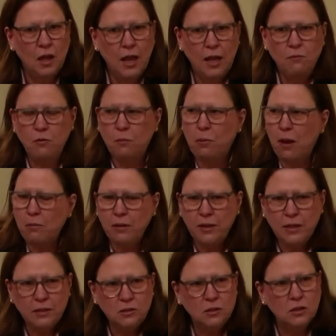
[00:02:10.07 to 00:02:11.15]
And
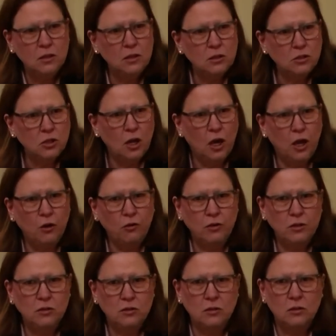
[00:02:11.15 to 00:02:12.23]
Republicans in this
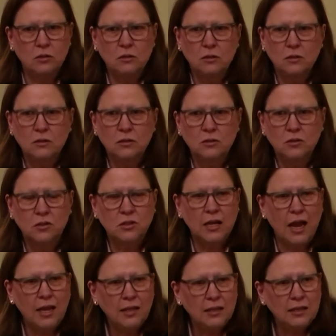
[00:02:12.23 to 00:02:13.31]
Congress
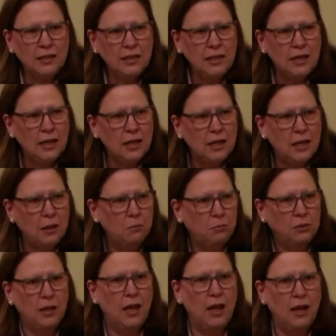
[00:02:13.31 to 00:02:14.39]
silently
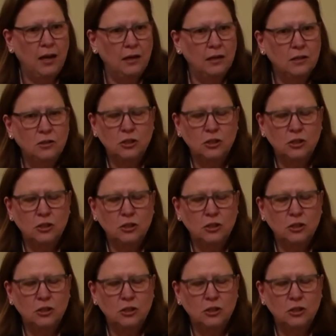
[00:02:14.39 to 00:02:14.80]
complied,